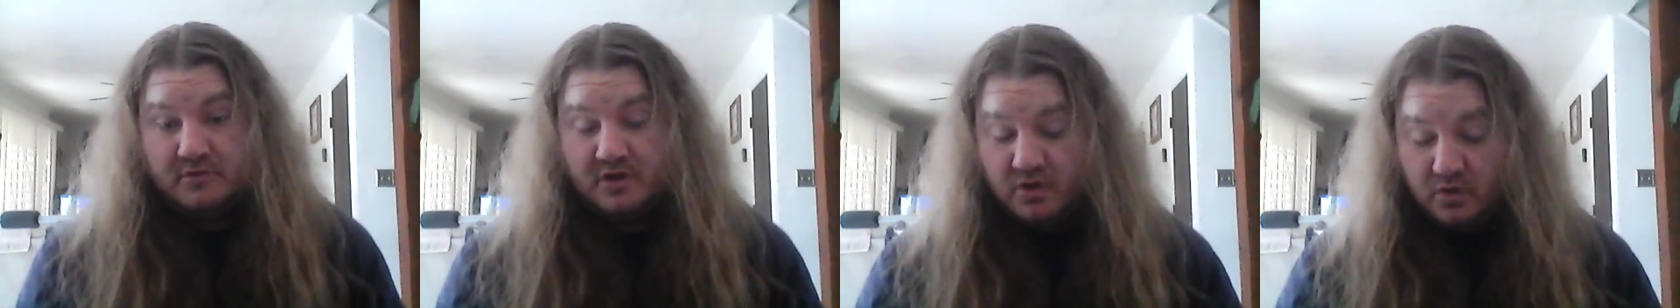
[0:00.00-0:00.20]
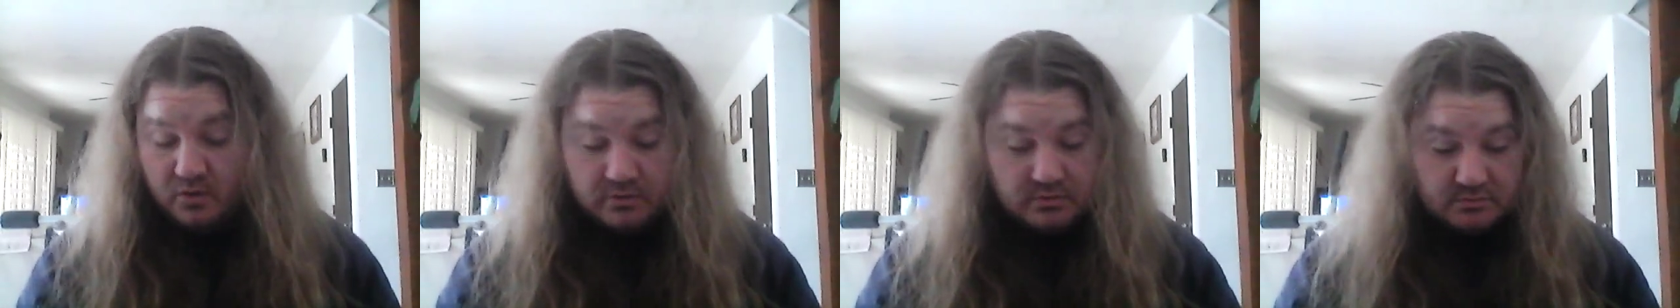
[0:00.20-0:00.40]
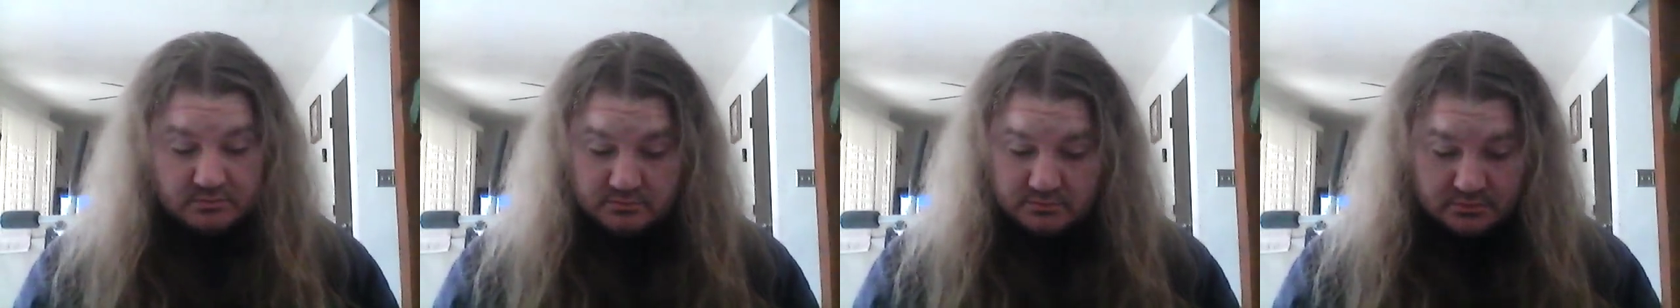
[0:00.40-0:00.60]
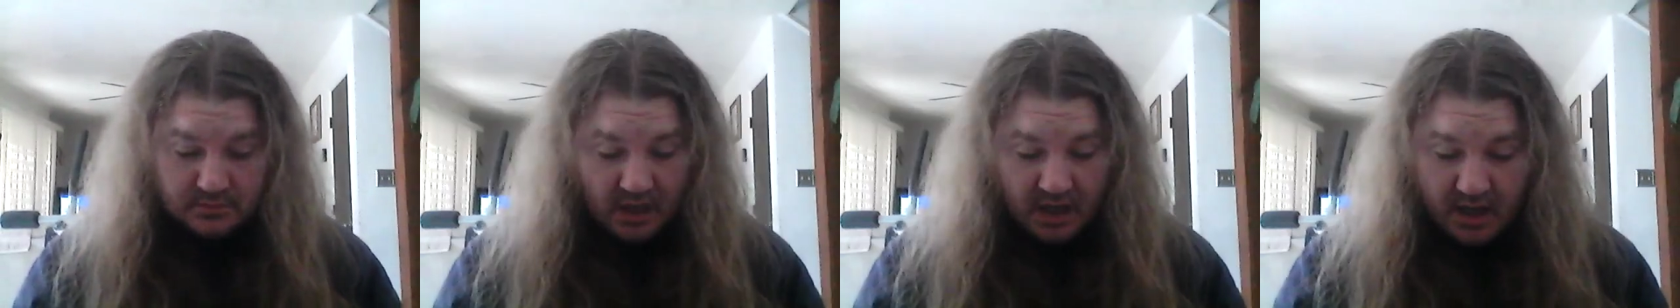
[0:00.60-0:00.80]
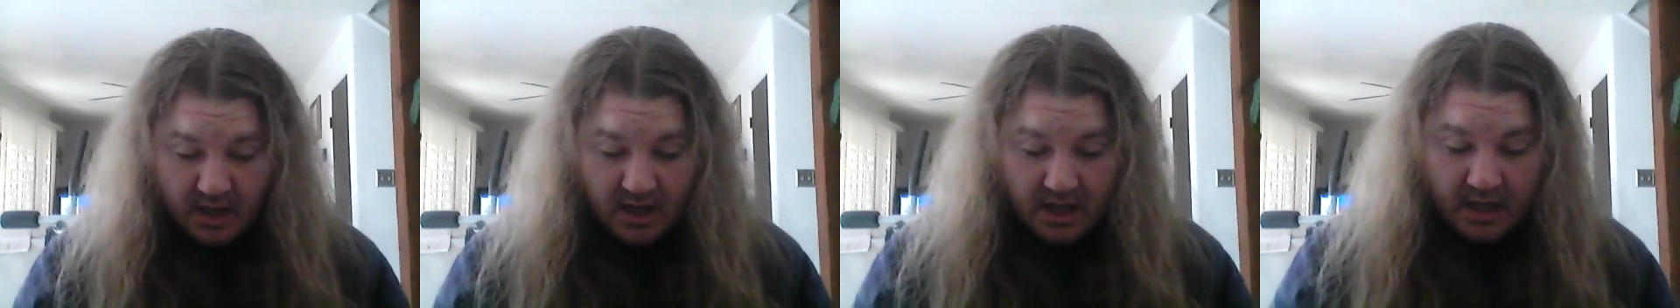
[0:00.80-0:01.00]
Cool.
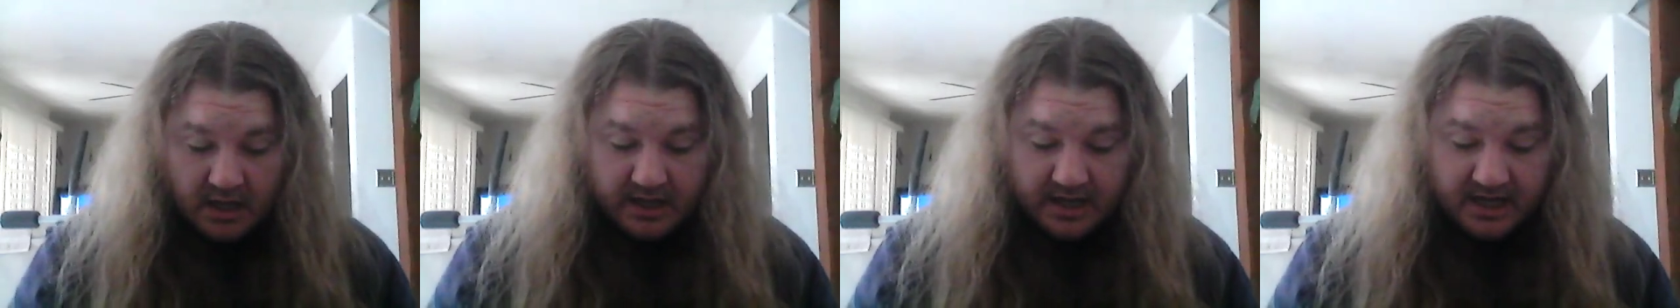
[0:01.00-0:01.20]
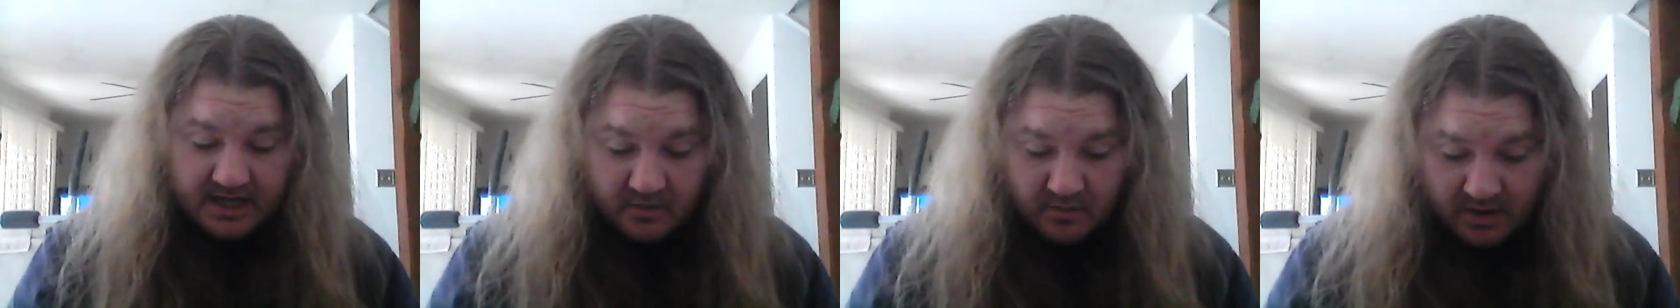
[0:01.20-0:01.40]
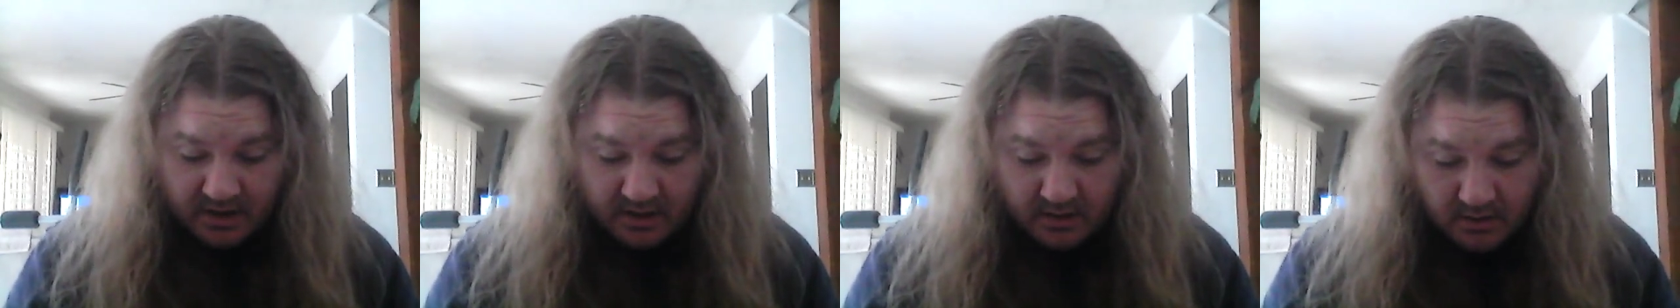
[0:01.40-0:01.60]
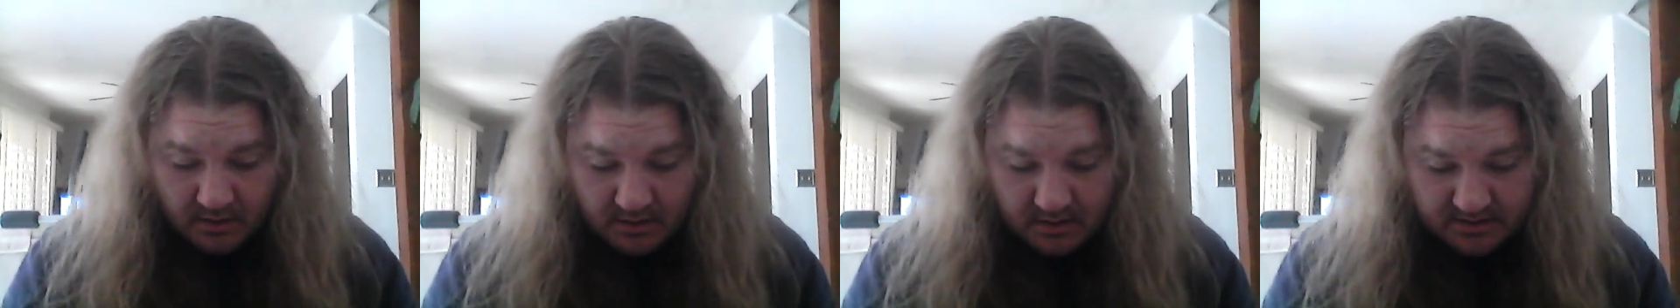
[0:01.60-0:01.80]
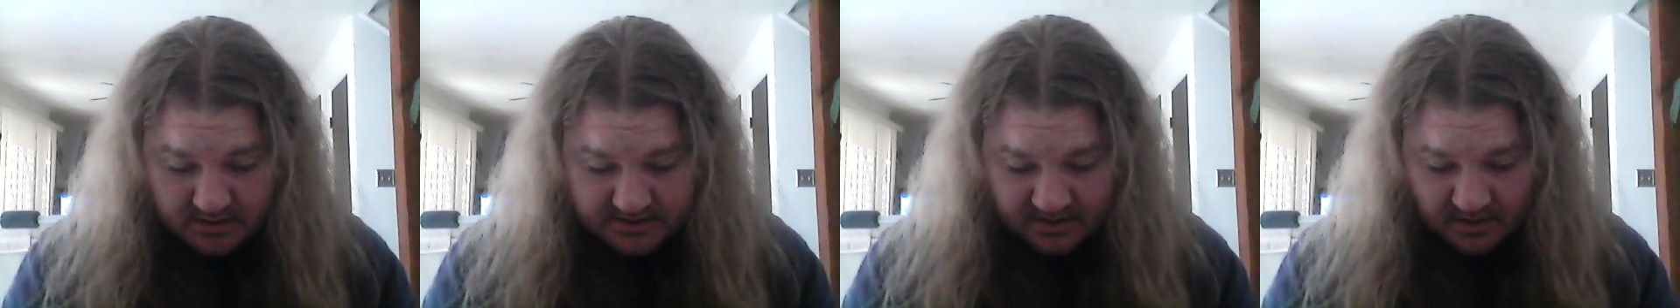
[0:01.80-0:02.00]
Anyway,
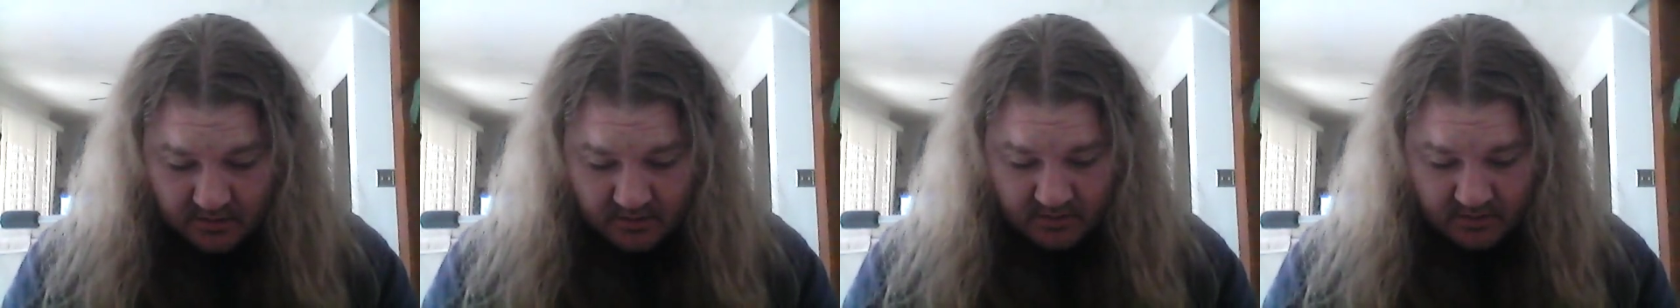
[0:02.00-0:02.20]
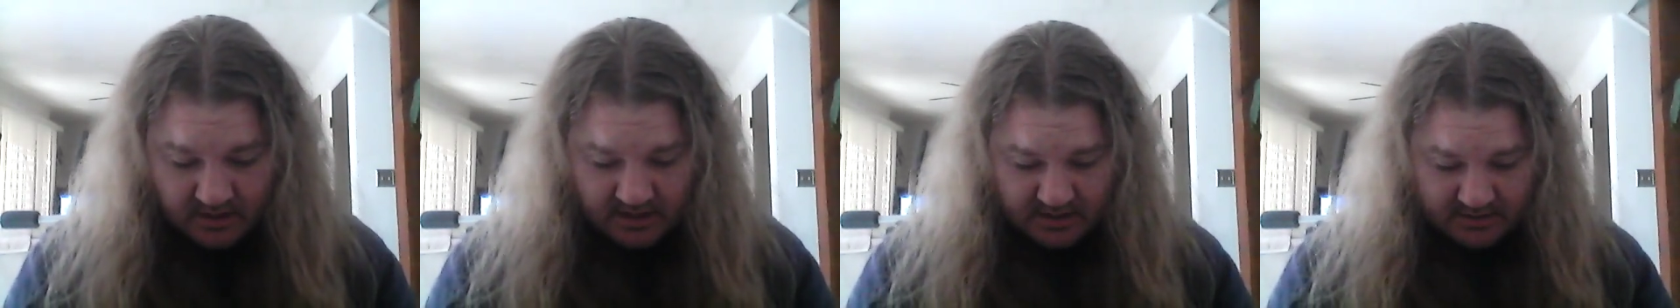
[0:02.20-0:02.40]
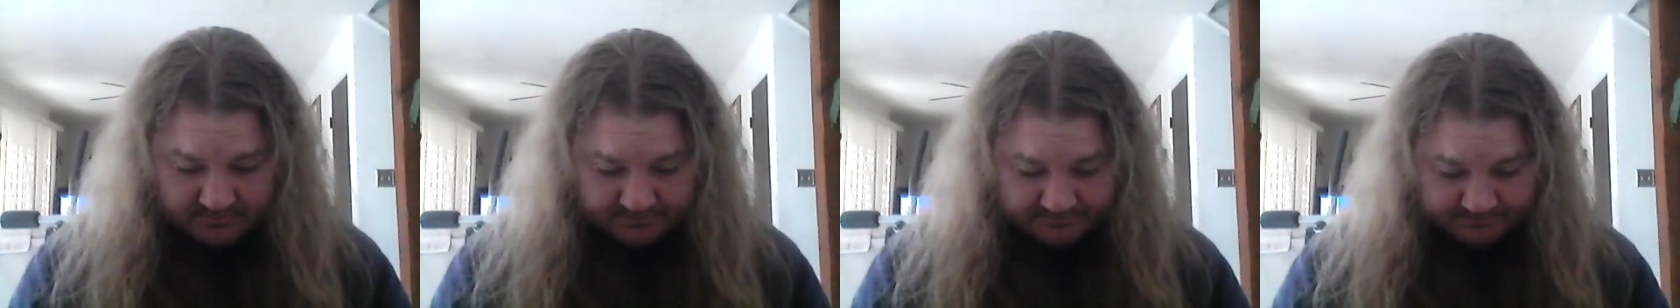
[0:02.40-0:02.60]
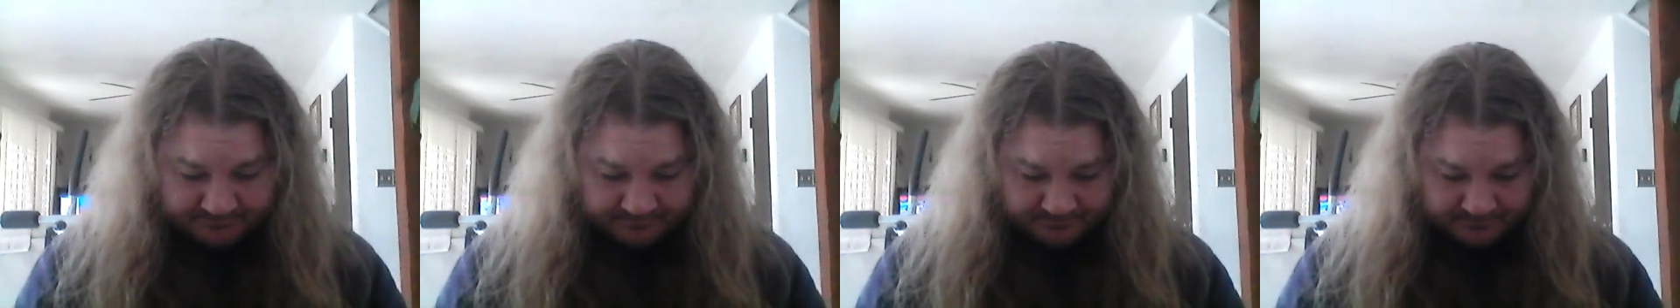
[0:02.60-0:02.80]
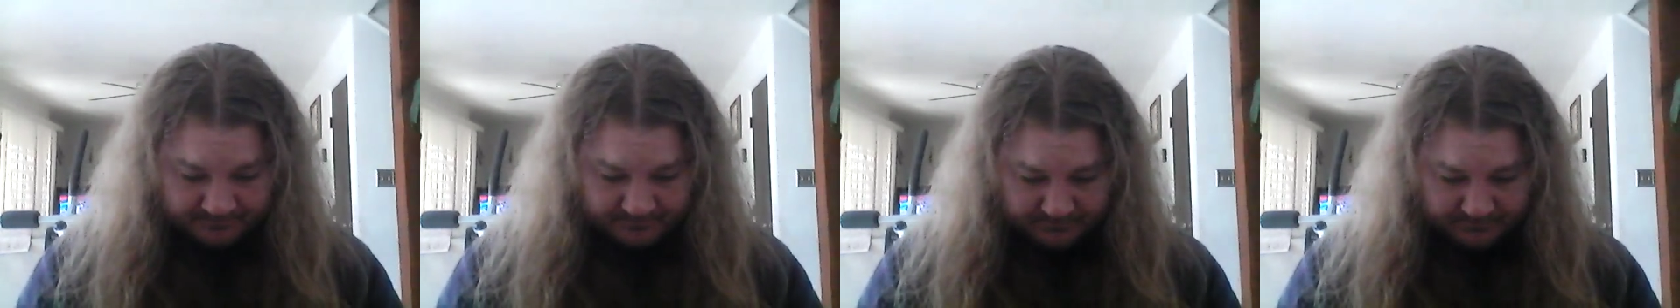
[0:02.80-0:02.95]
so